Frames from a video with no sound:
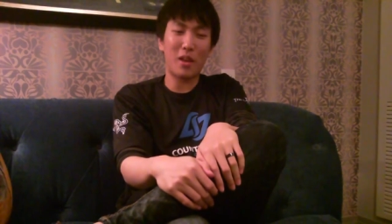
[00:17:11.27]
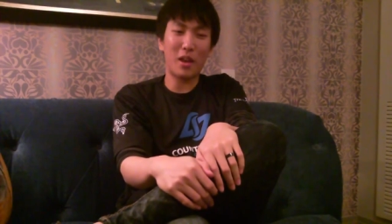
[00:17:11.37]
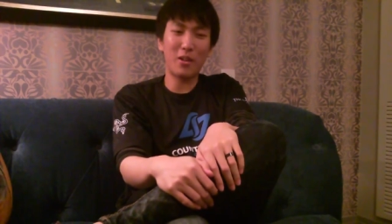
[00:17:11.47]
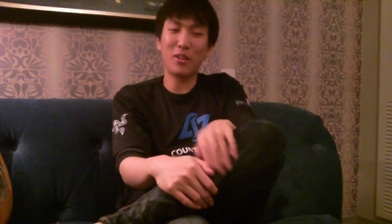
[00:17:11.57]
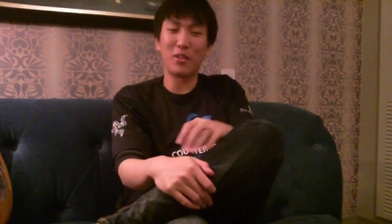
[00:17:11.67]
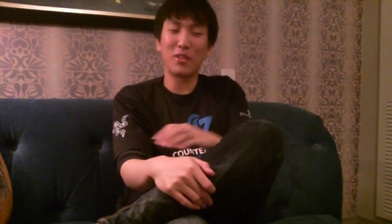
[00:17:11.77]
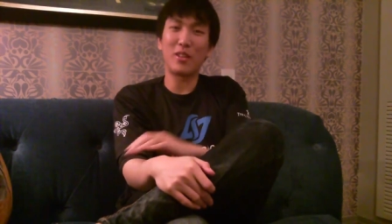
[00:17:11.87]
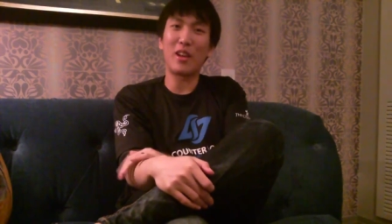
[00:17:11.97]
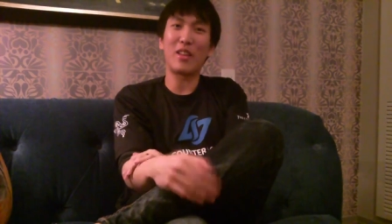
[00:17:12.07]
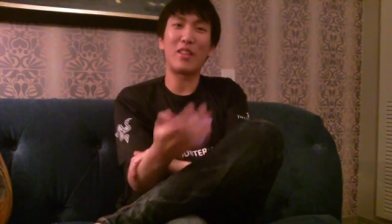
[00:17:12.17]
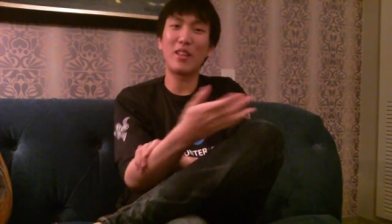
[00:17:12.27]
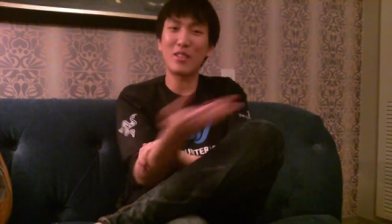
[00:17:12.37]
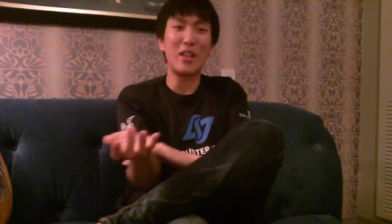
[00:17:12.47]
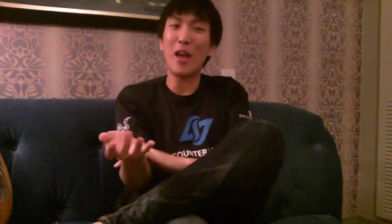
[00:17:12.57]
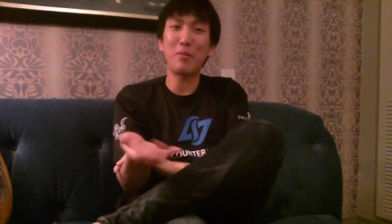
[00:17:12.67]
I don't know. That
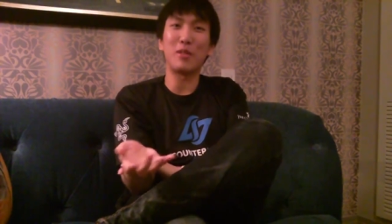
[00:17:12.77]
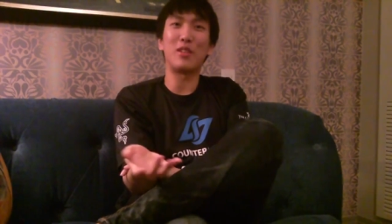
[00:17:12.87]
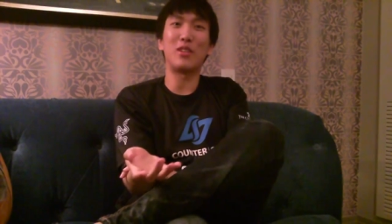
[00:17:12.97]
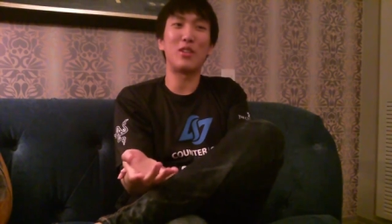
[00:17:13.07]
doesn't happen here.